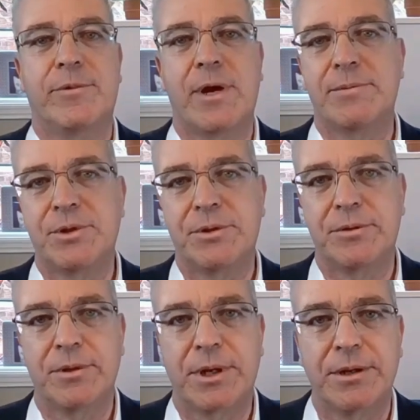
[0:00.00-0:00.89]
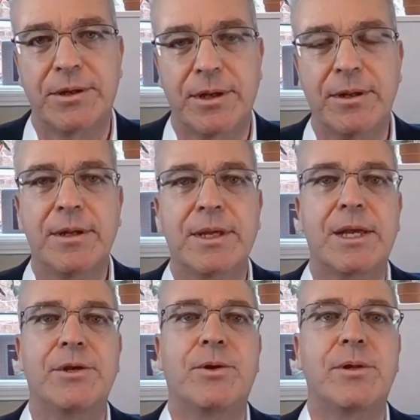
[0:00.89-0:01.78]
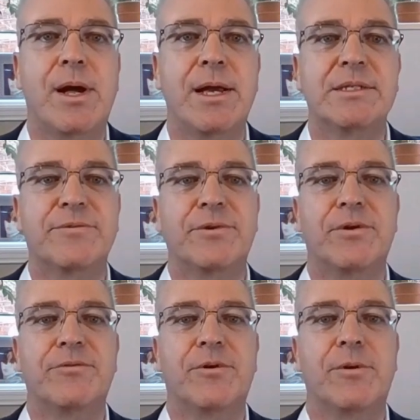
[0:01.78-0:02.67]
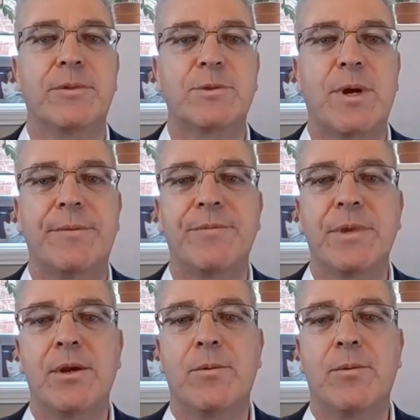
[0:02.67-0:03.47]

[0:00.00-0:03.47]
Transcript: Perhaps you're looking to get new clients for your firm as well.